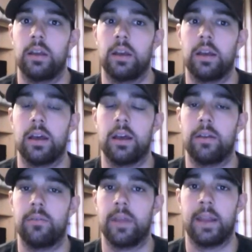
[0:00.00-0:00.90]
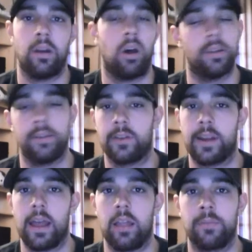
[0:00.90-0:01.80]
uh, in all different
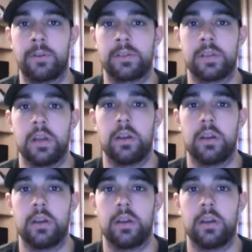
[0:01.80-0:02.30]
calibers.